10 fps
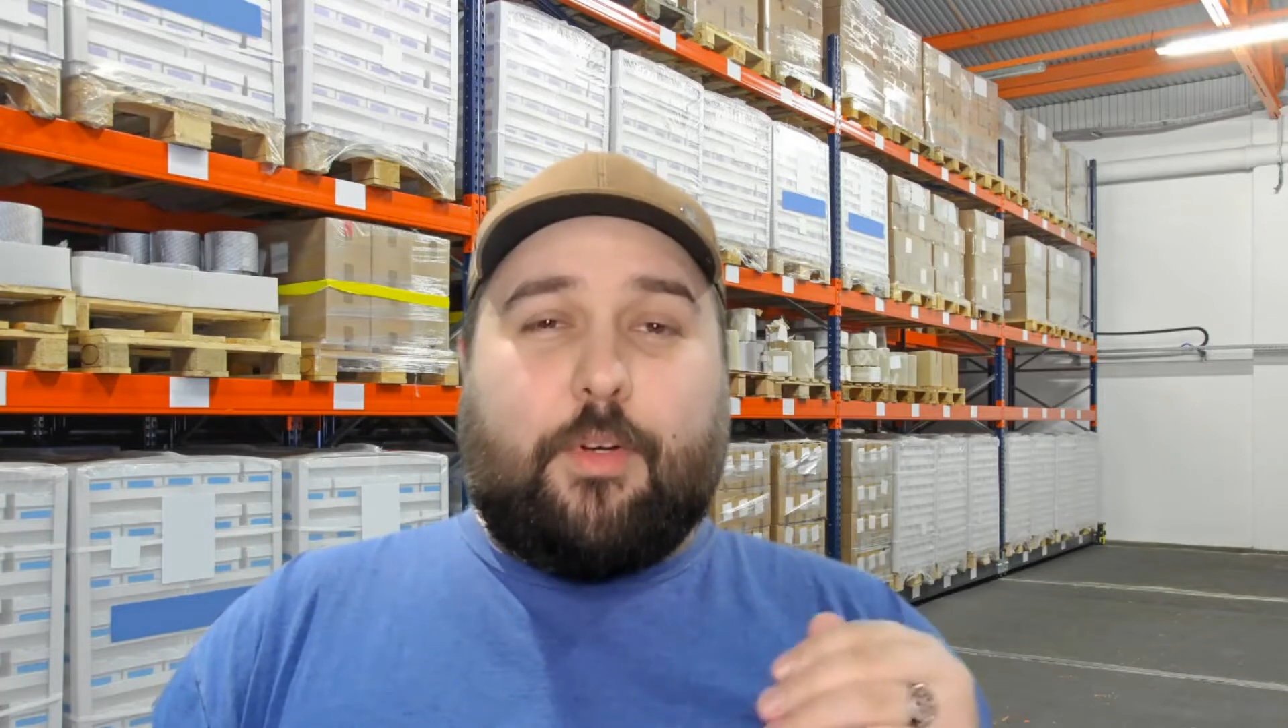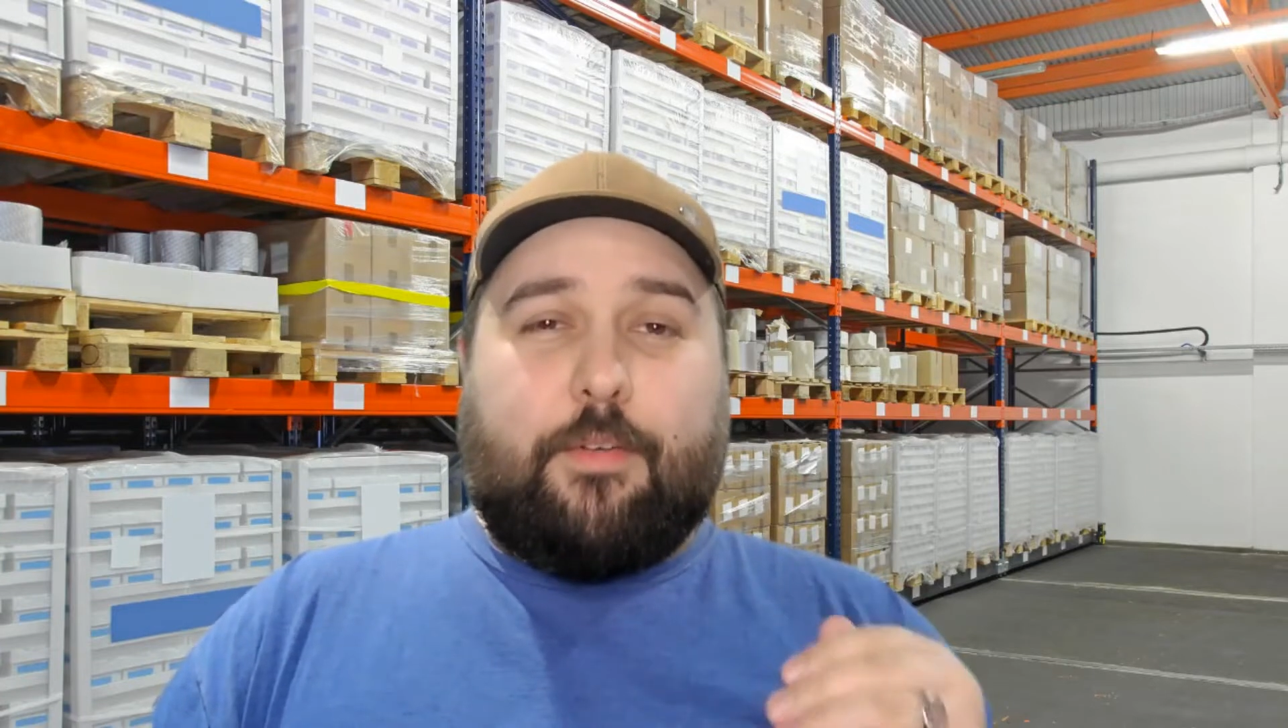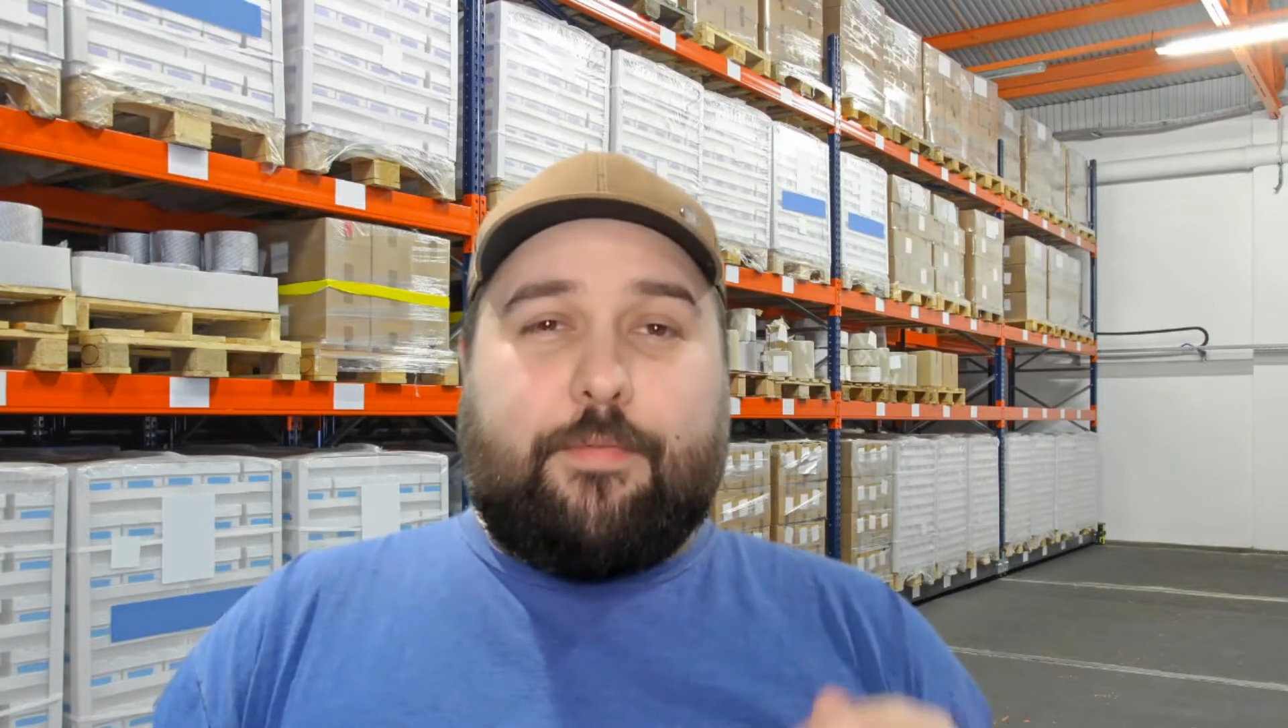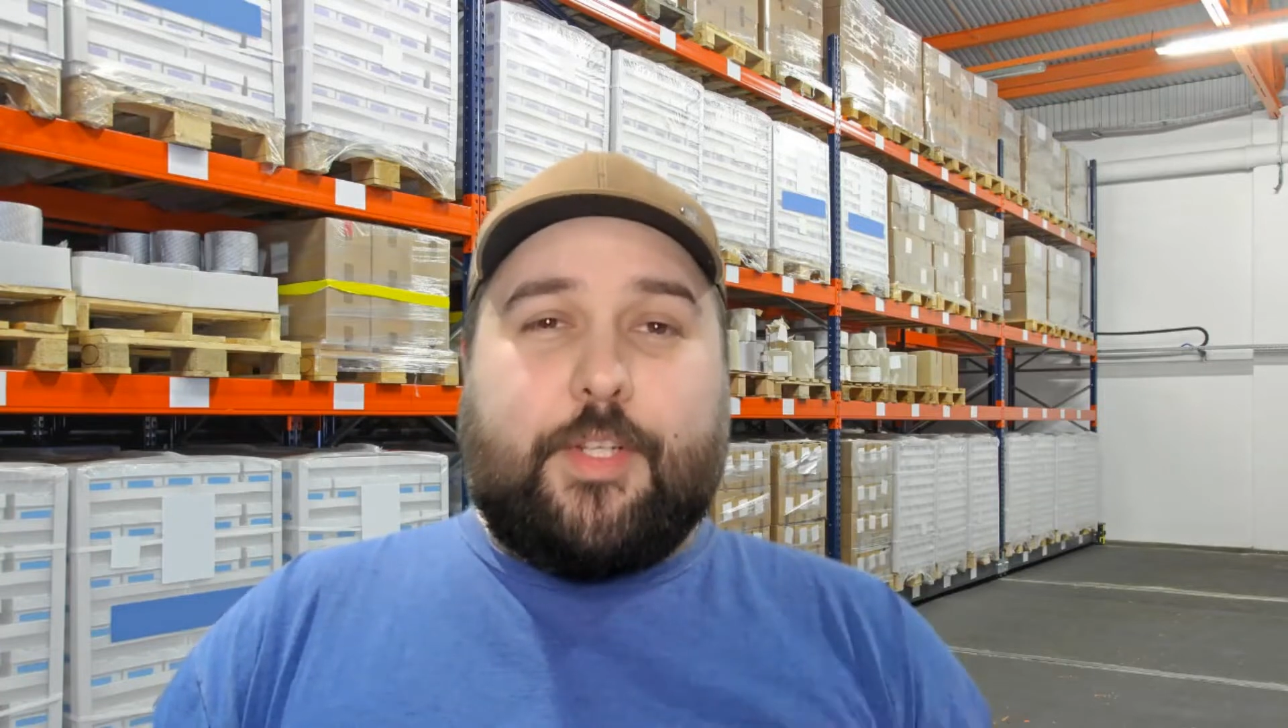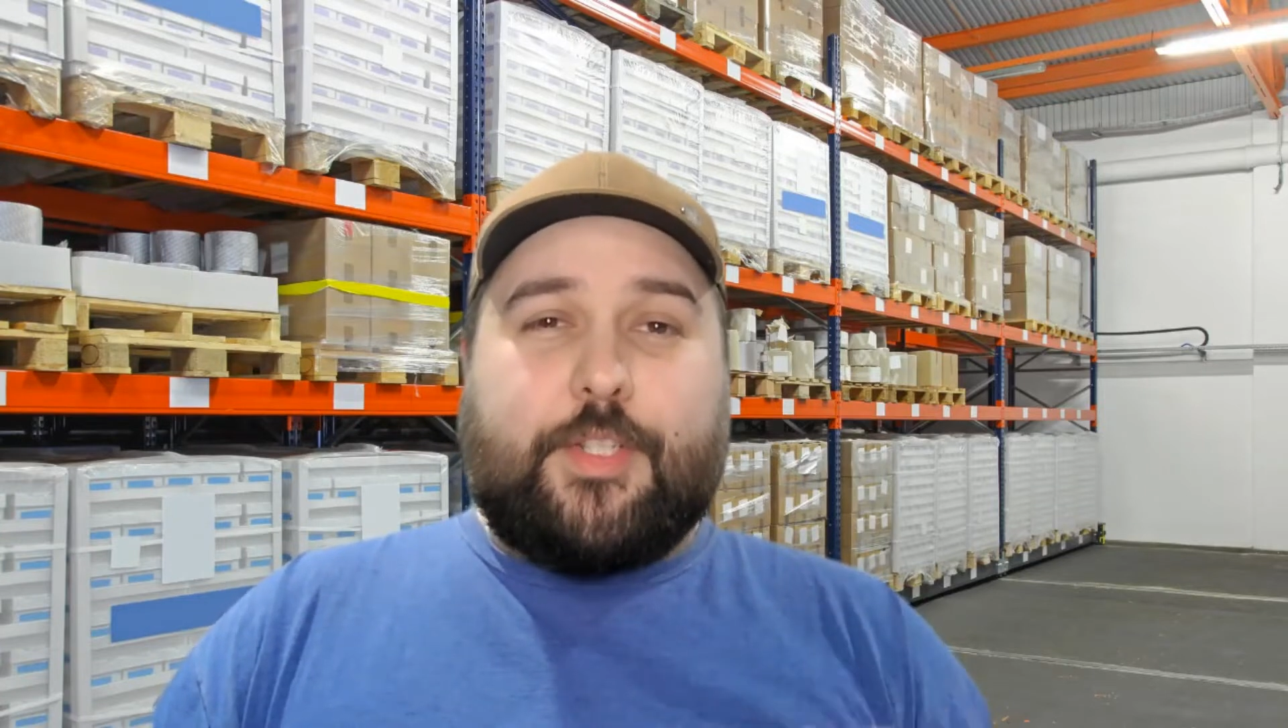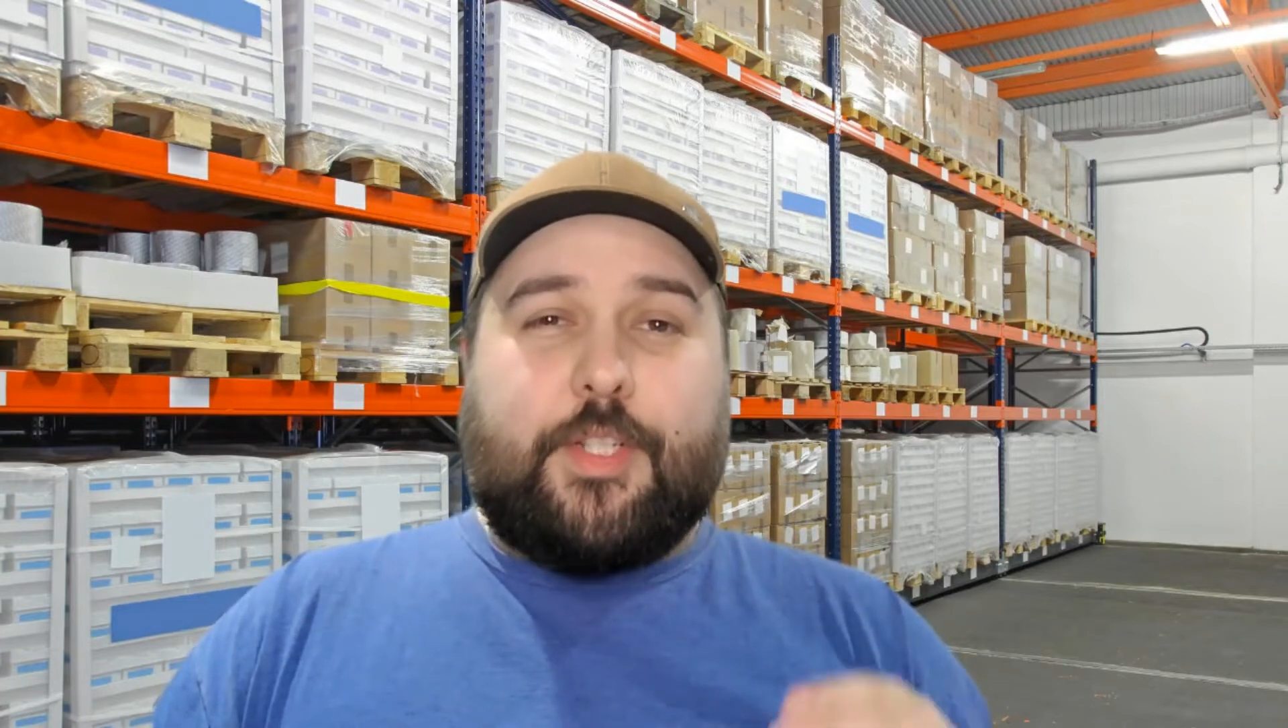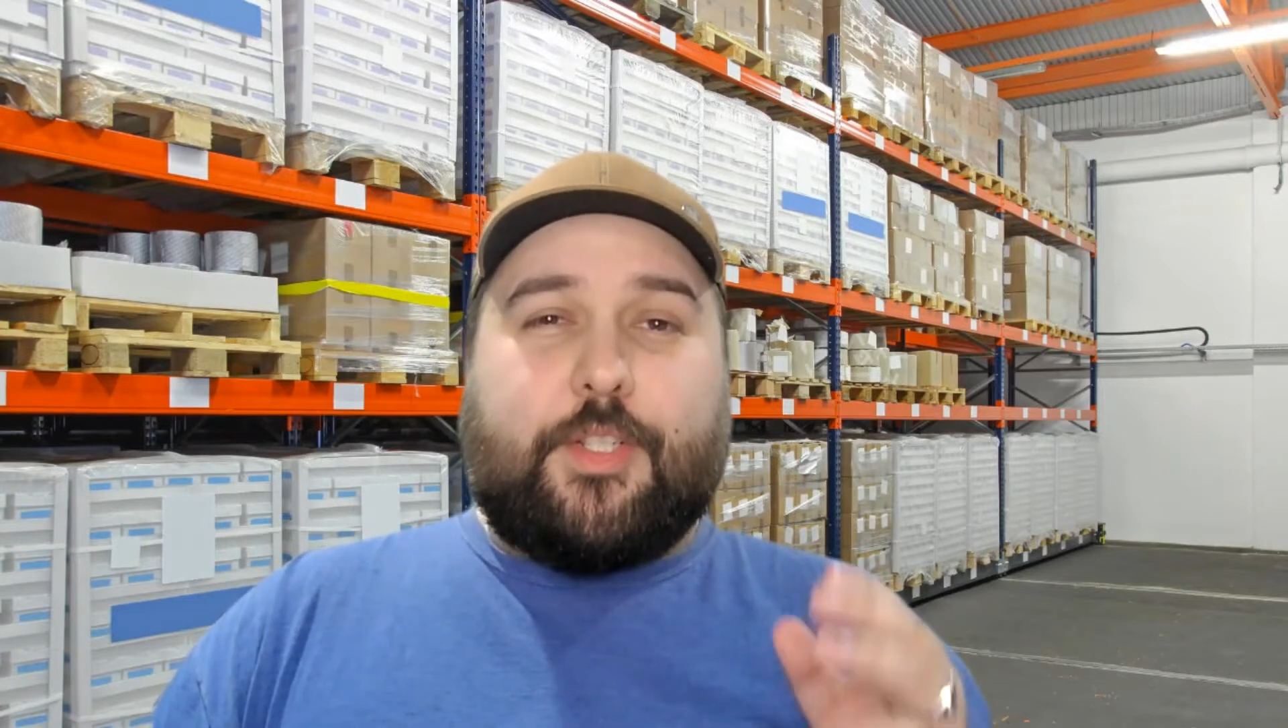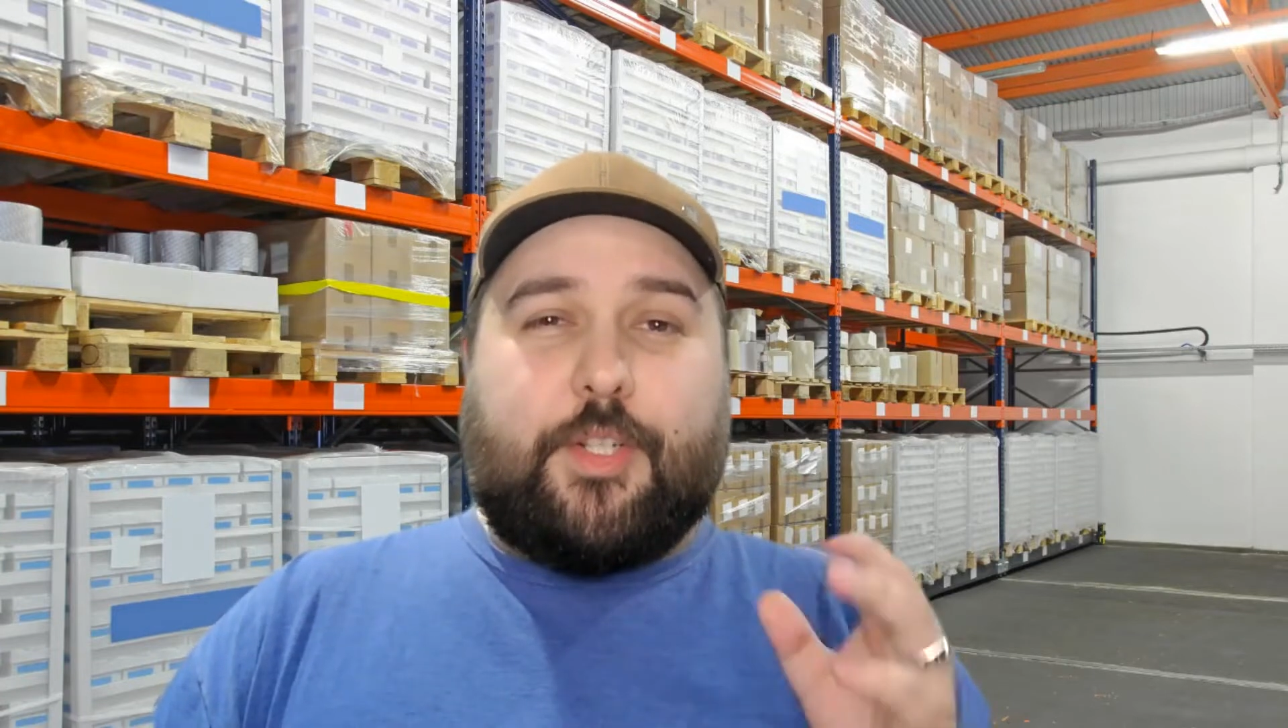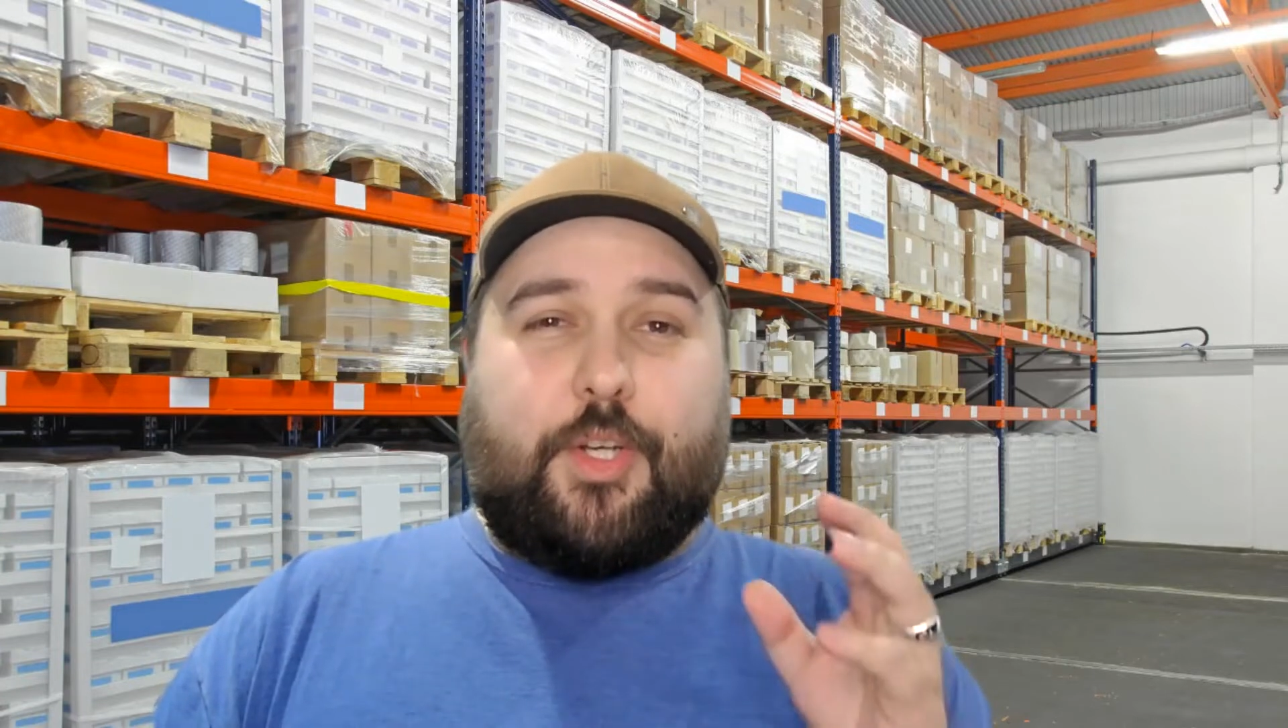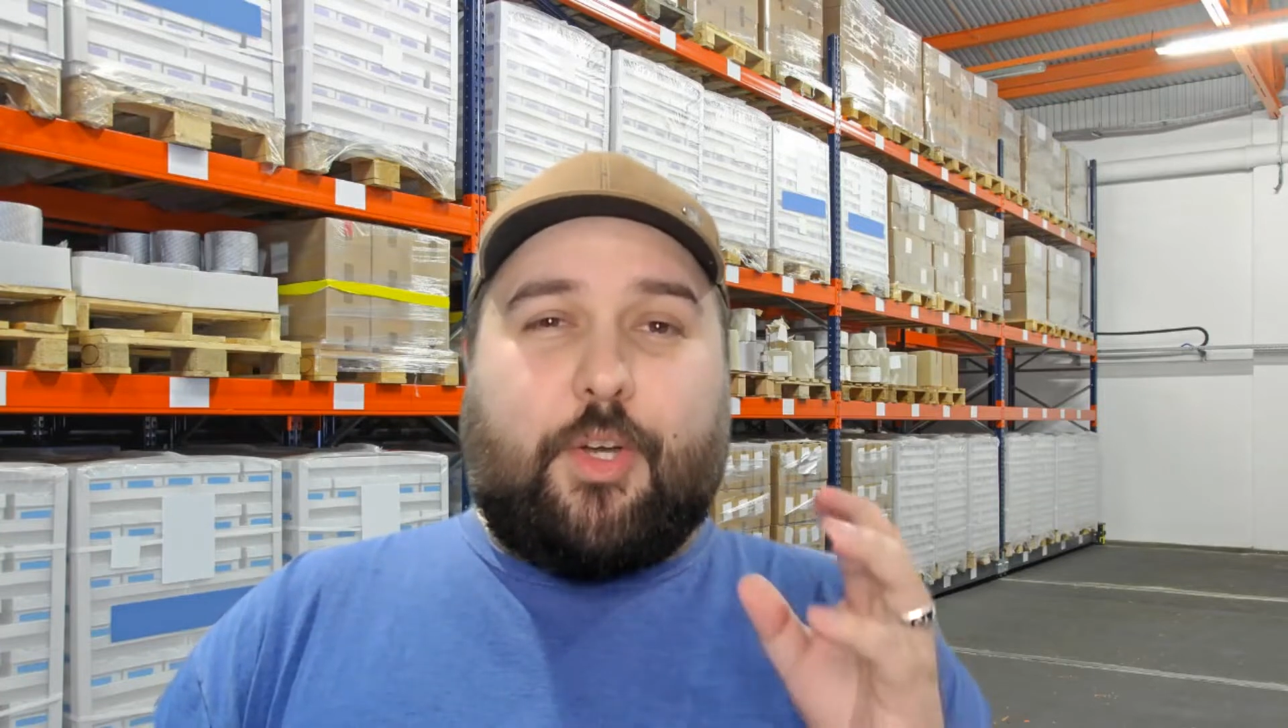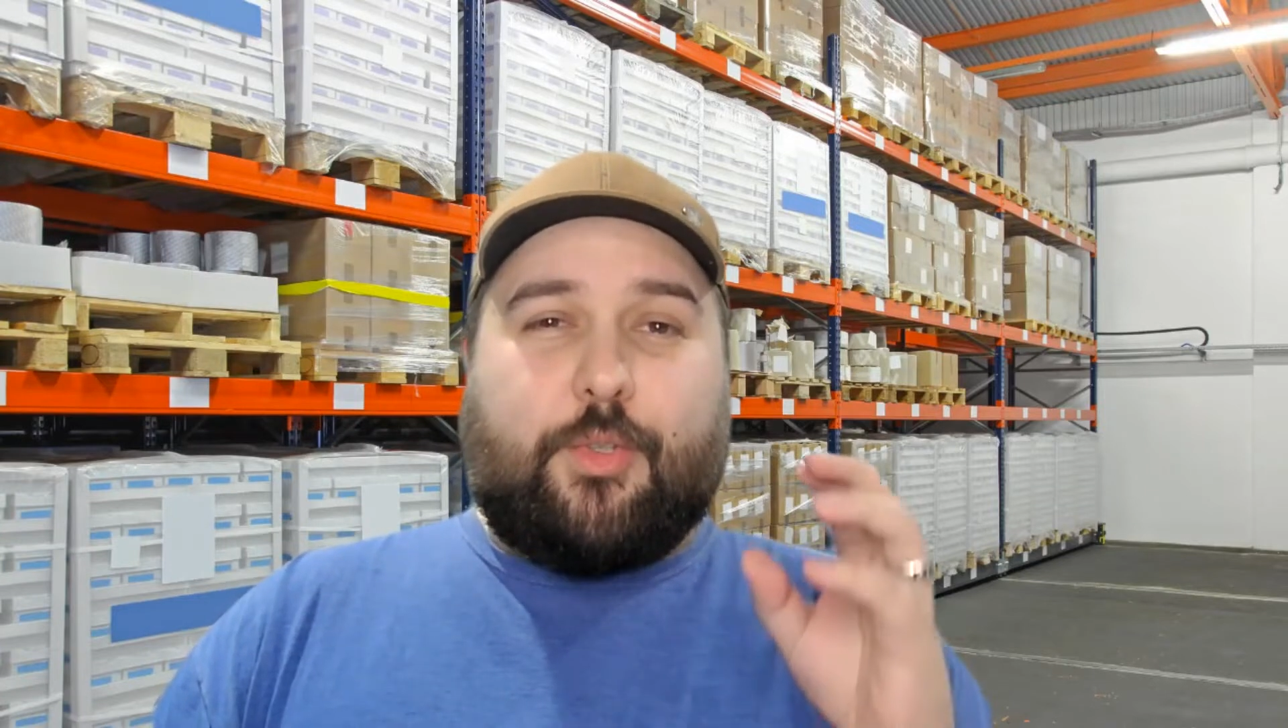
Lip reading: efficient to go